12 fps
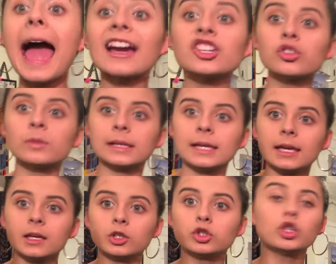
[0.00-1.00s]

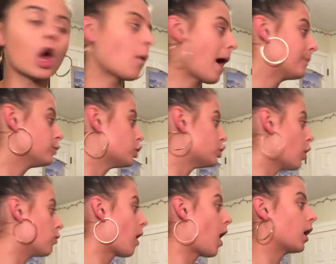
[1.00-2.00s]
Actually, no, I'm
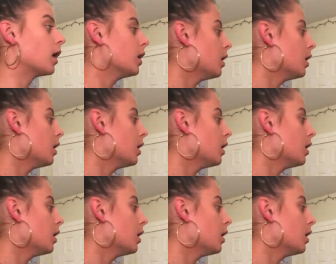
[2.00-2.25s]
so wrong.